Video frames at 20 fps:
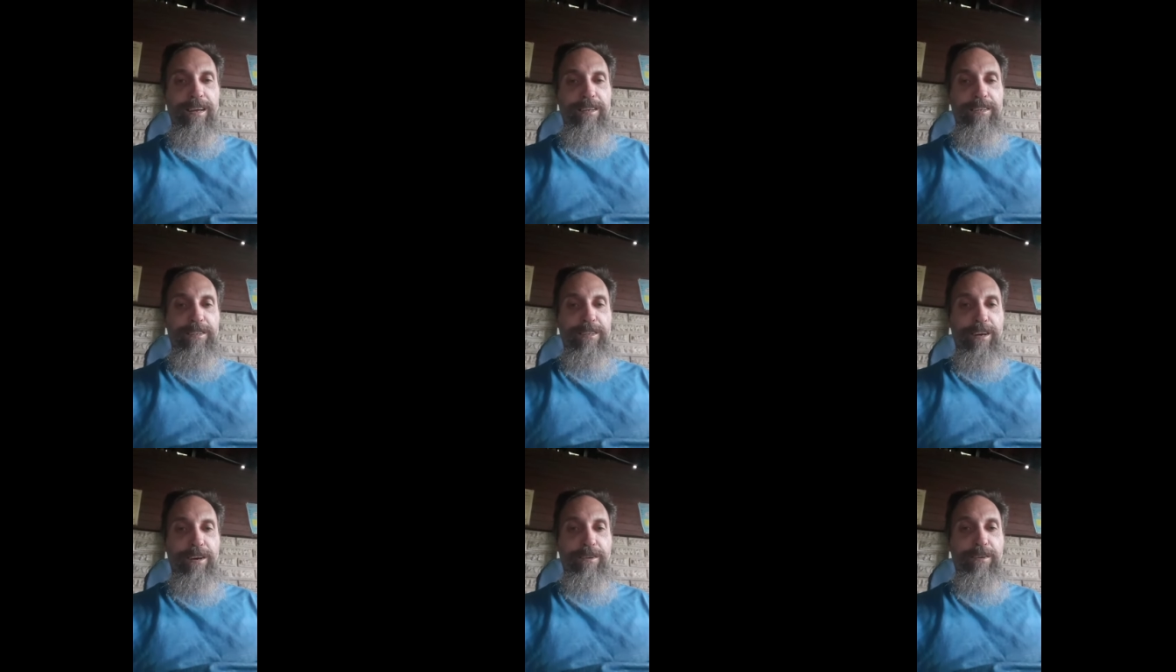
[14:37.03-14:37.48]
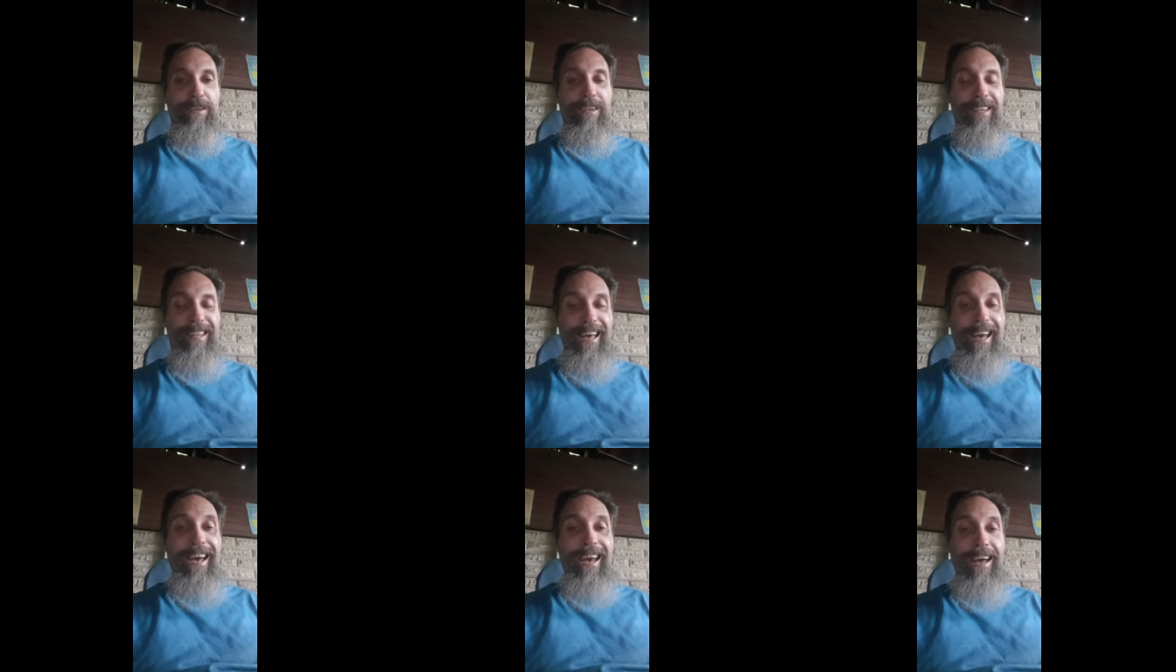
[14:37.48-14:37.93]
So
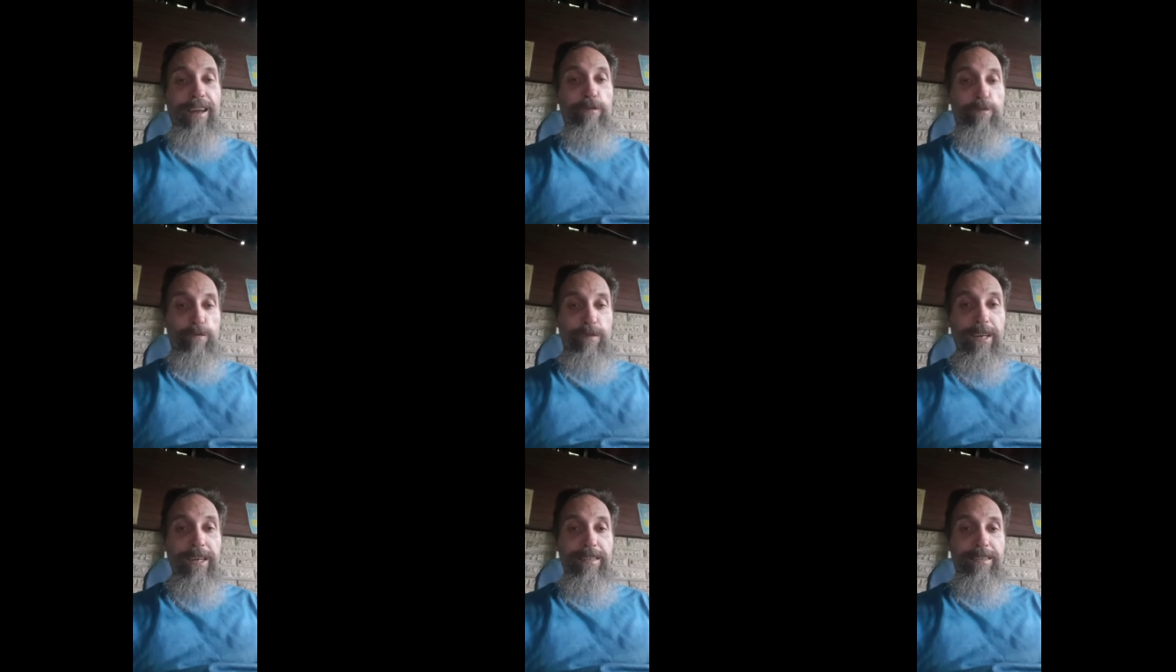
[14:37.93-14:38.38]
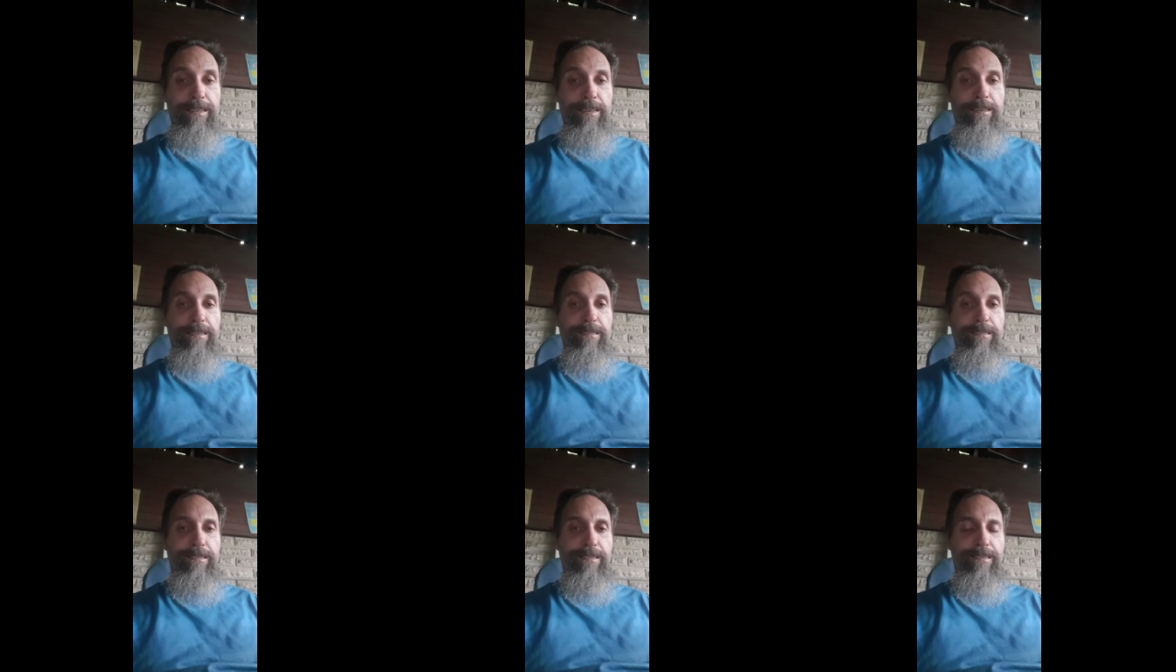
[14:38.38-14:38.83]
they had
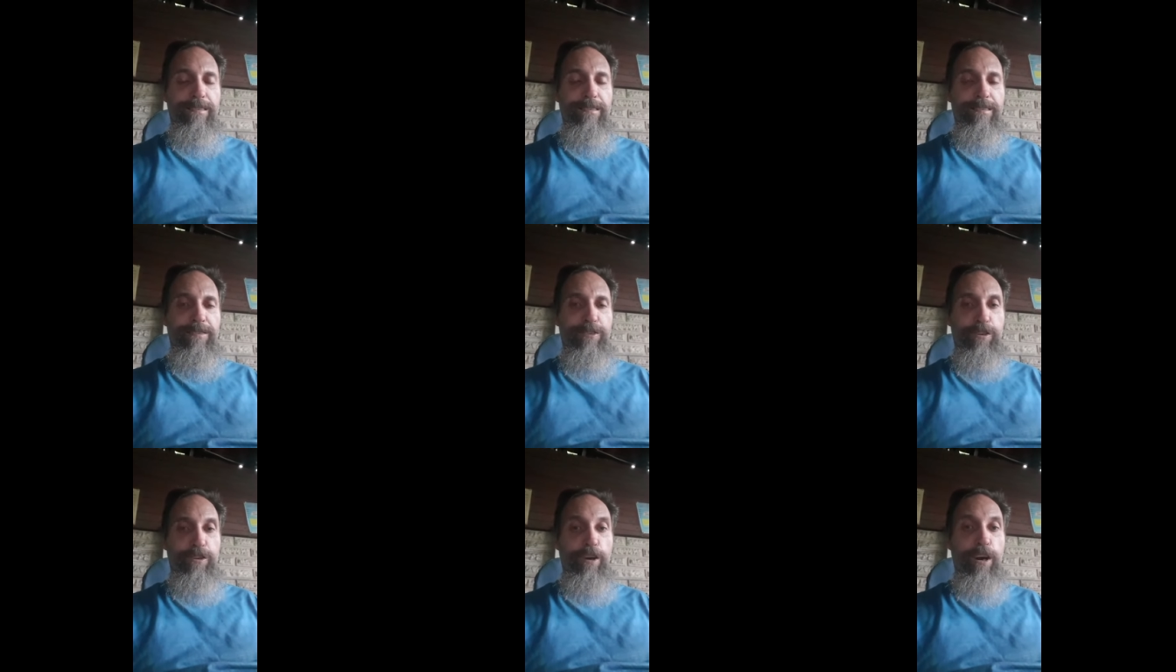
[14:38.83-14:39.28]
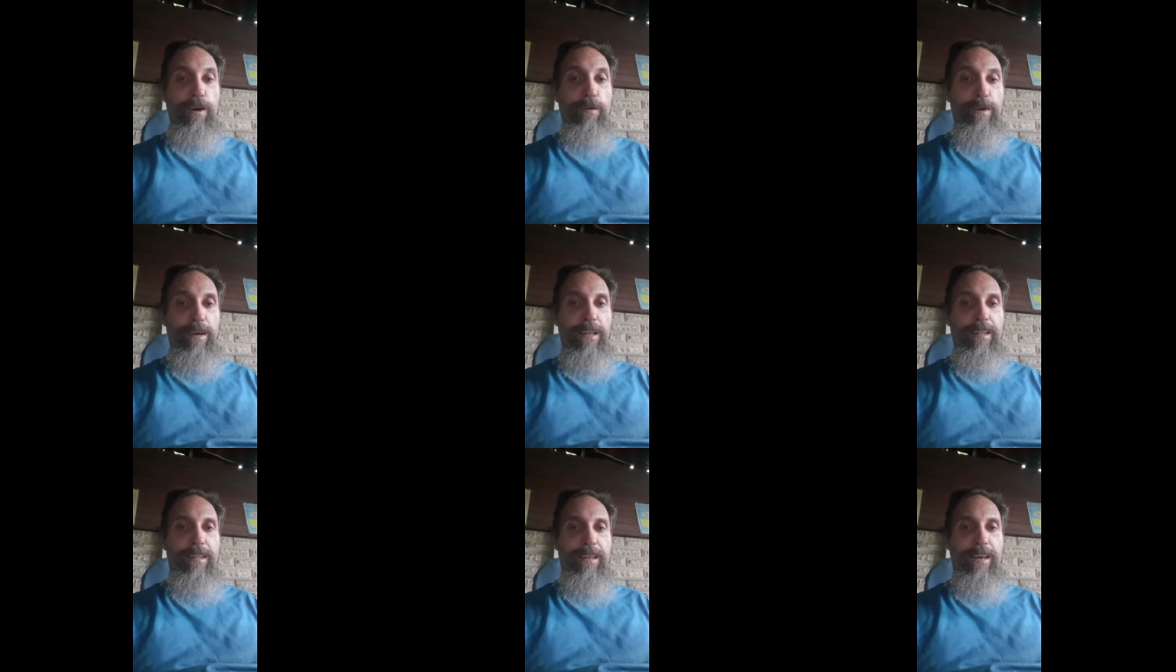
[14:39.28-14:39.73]
reason to go
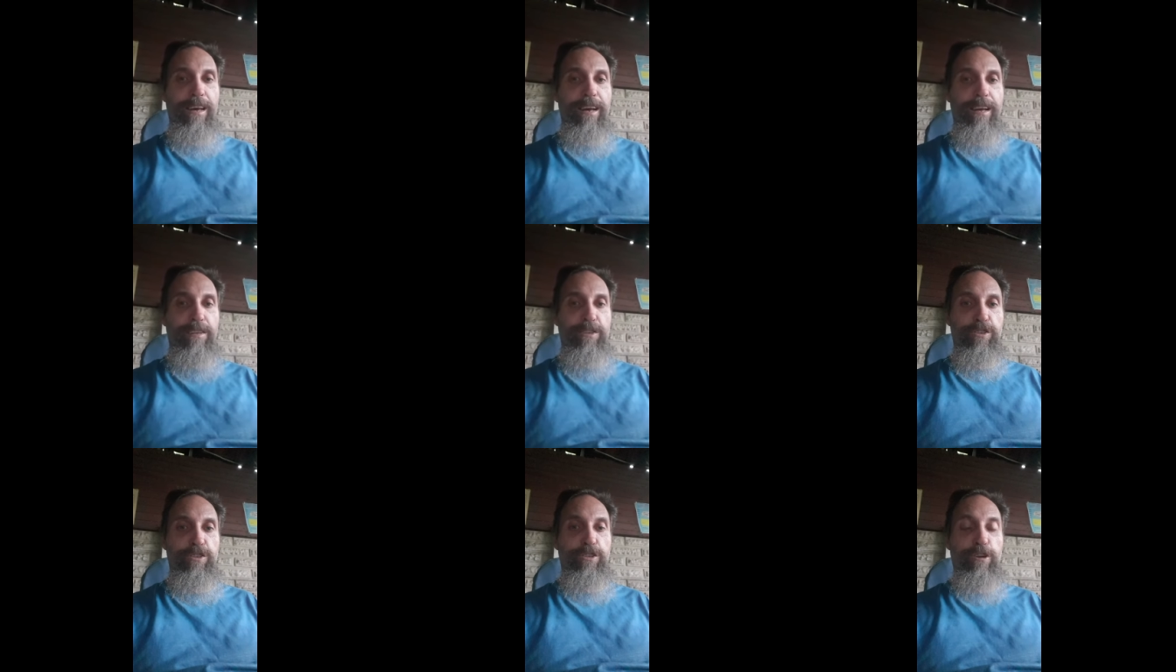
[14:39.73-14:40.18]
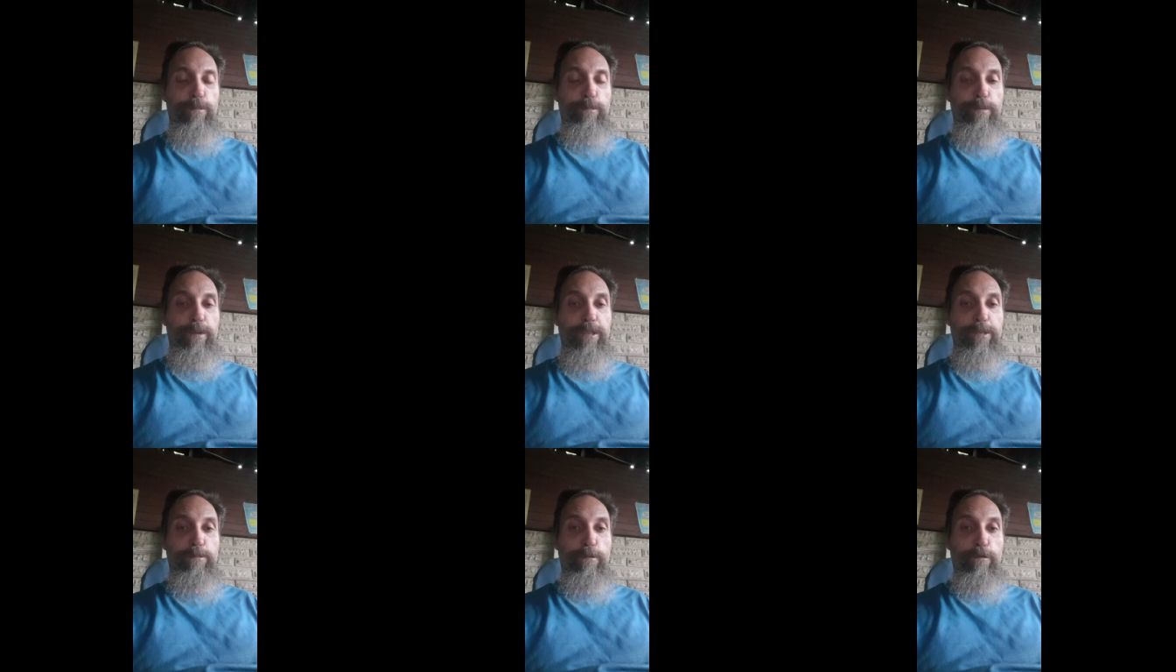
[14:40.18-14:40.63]
in there and stop
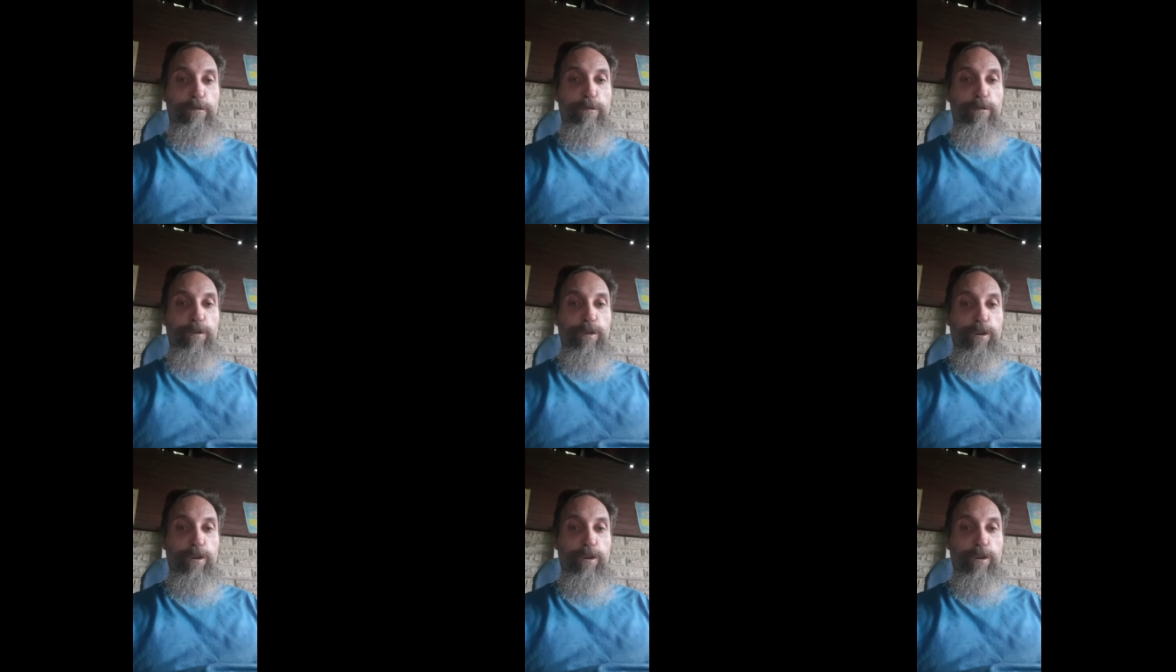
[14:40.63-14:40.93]
this before